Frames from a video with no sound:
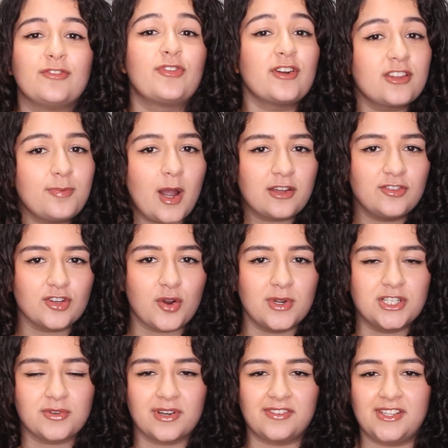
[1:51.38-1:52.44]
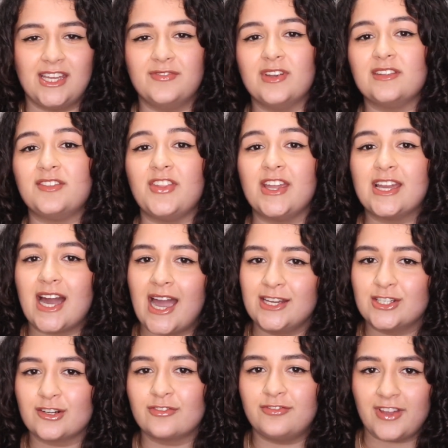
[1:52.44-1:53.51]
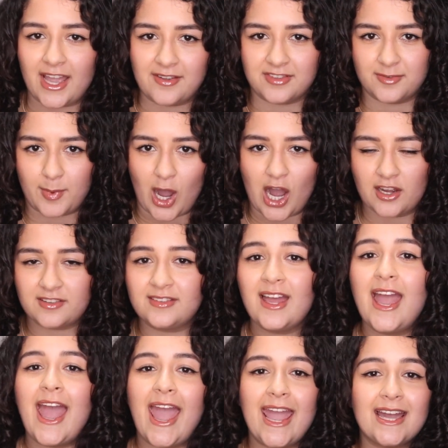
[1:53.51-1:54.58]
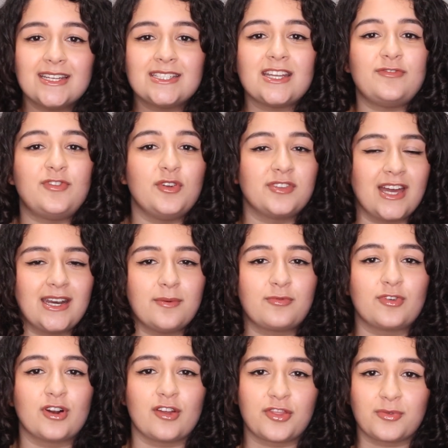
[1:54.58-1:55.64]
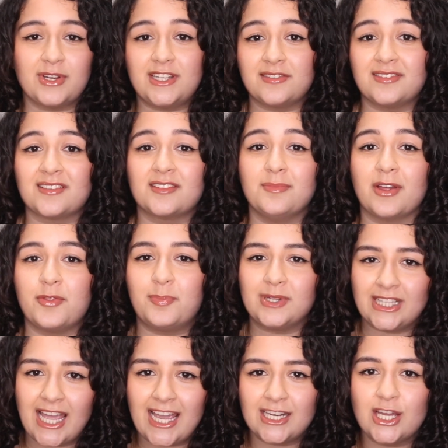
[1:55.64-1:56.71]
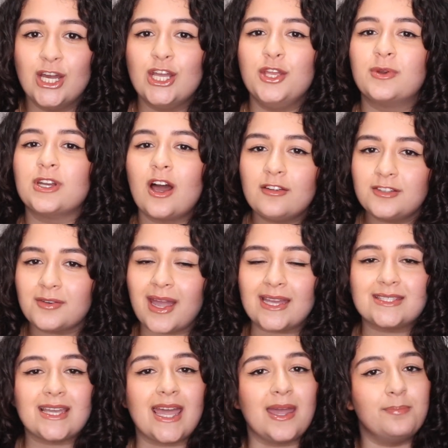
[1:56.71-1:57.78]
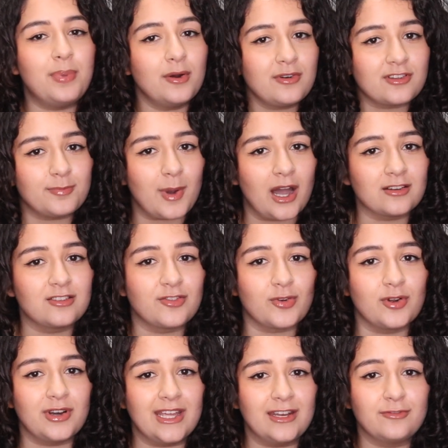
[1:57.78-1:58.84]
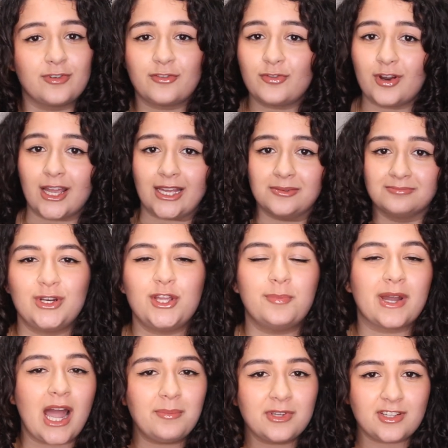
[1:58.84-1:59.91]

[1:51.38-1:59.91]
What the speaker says: first box you're going to receive is the Kinder Faves box. And if you sign up for a 3 to 6 month plan, you can also get a bonus box thrown in for free. When you become a